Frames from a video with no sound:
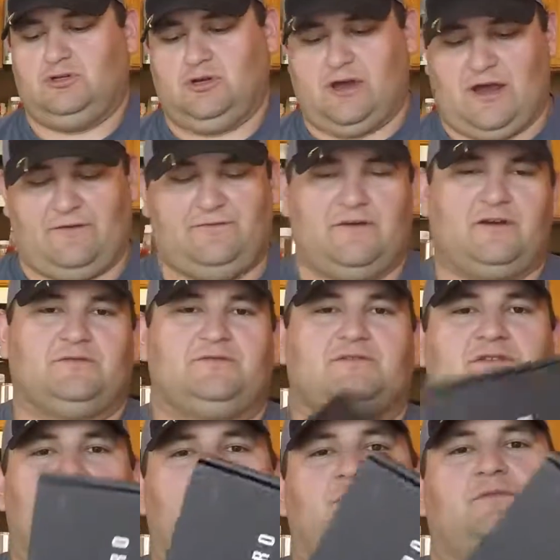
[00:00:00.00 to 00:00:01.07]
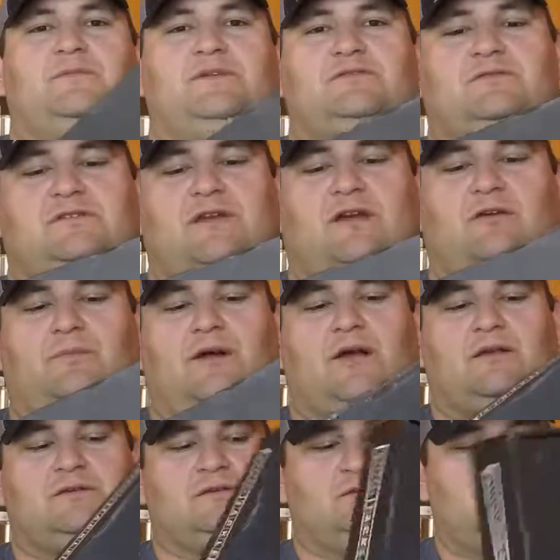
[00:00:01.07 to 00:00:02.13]
Alright, first we'll start with the mystery tackle
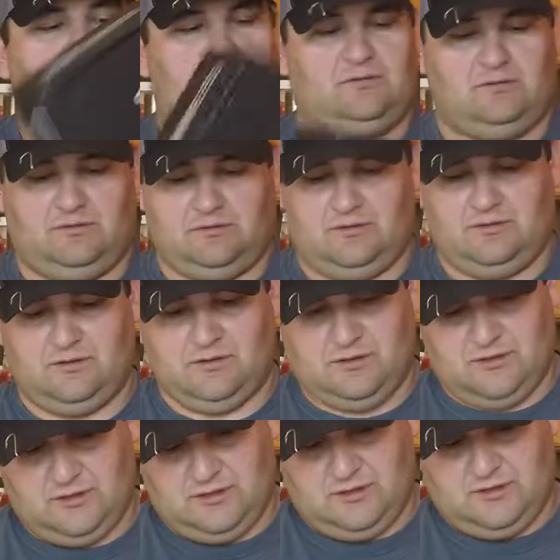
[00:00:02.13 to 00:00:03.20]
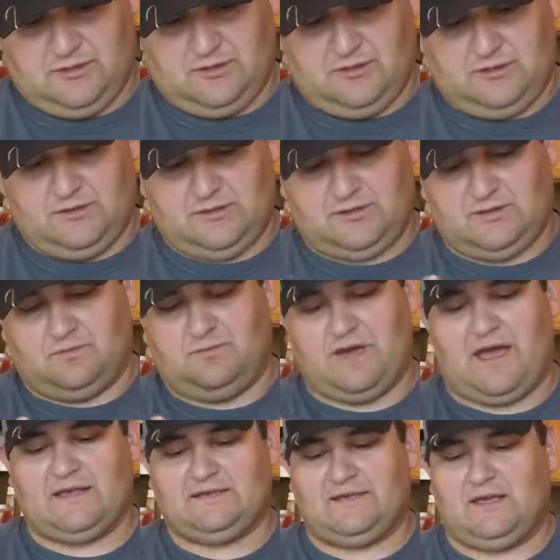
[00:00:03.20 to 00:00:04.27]
box. It's the
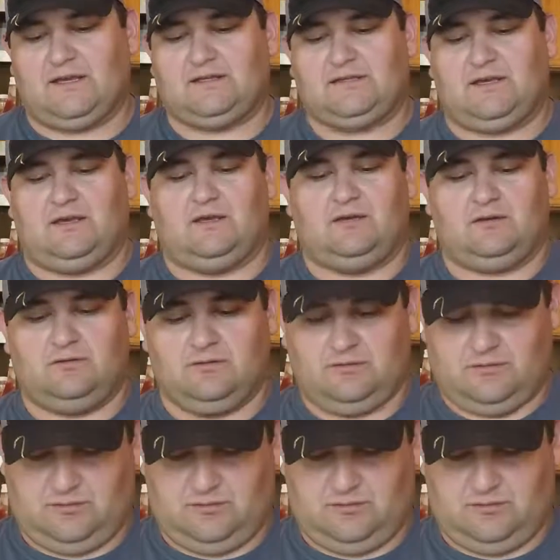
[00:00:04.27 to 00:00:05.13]
Bass XL.